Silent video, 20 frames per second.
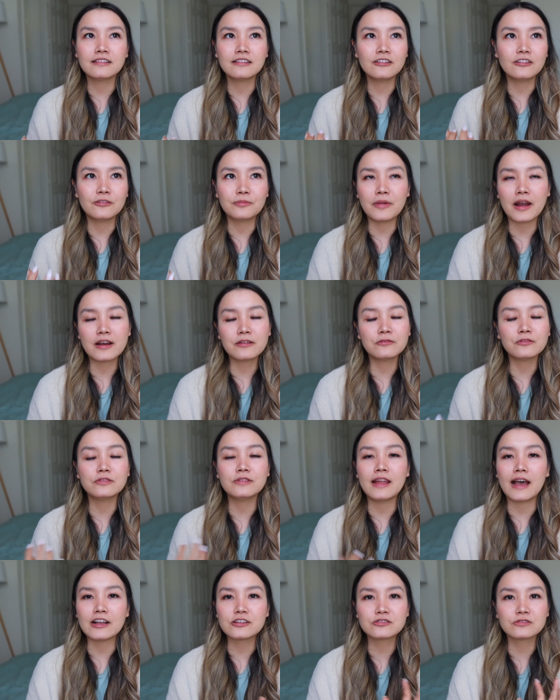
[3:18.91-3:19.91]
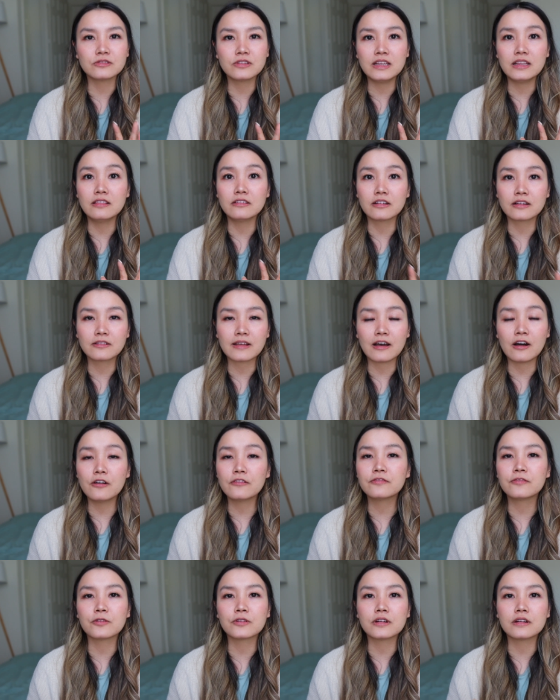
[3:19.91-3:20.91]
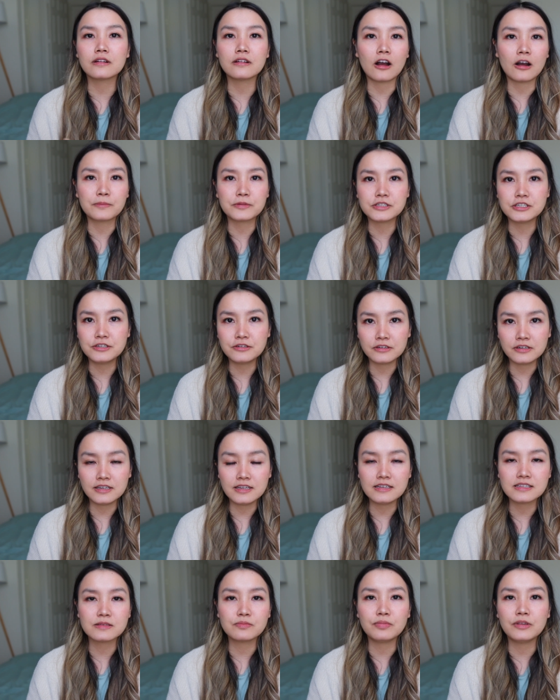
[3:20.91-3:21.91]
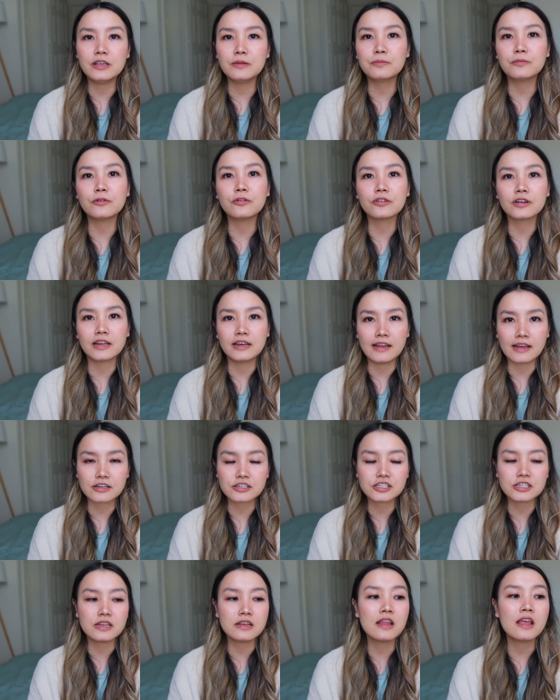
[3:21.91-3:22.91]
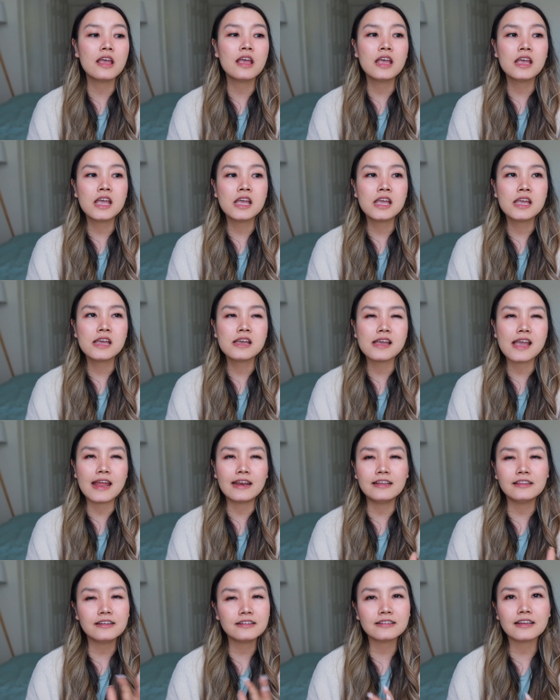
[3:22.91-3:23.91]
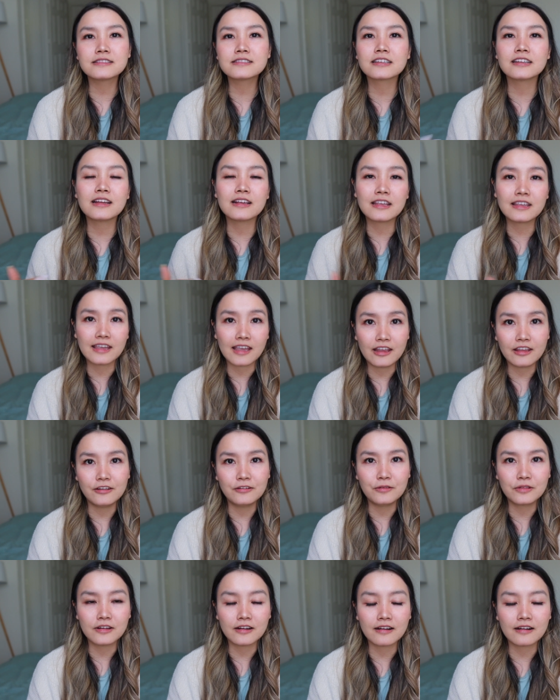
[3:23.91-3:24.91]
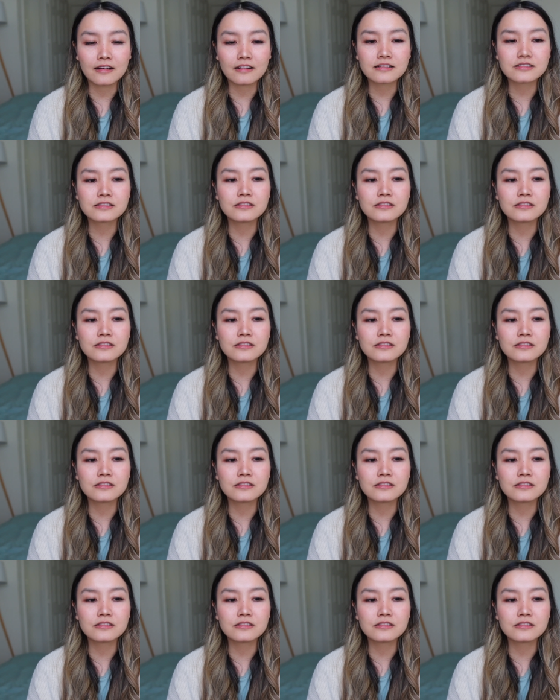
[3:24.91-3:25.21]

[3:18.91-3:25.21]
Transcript: your mind will naturally look out for opportunities, people, connection, anything that's gonna get you there.